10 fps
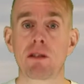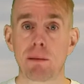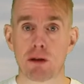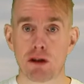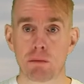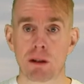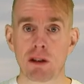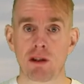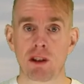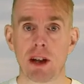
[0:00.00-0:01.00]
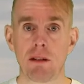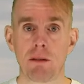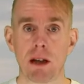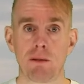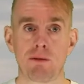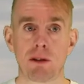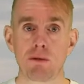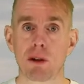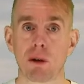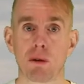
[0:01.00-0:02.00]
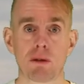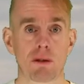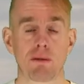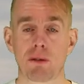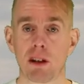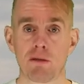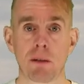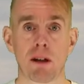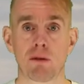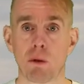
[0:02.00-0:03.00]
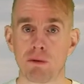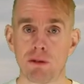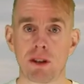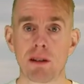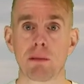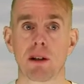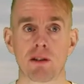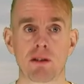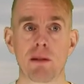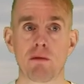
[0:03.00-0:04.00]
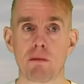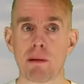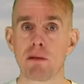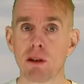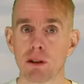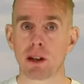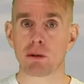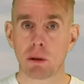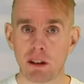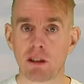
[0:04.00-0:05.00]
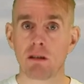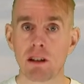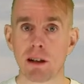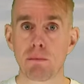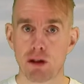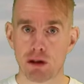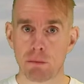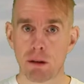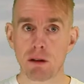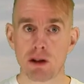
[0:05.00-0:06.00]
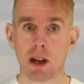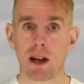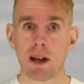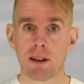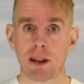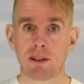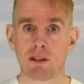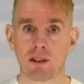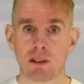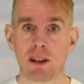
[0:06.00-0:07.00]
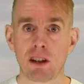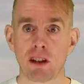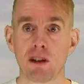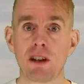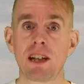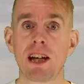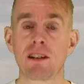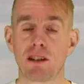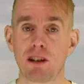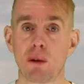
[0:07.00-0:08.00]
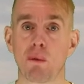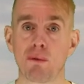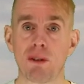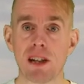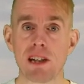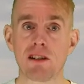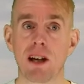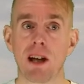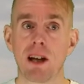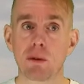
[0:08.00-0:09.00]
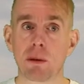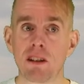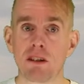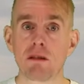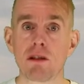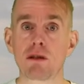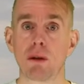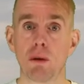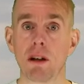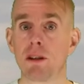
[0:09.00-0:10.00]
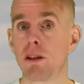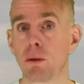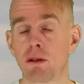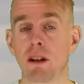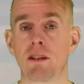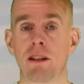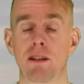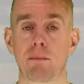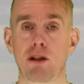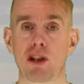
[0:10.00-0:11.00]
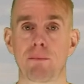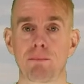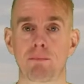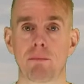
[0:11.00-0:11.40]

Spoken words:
your temperature approaches again. If you've got 5 bar or 15 bar steam, remember you've got that 20 degree temperature approach. That is to say, you can only get your feed 20 degrees cooler than your utility temperature.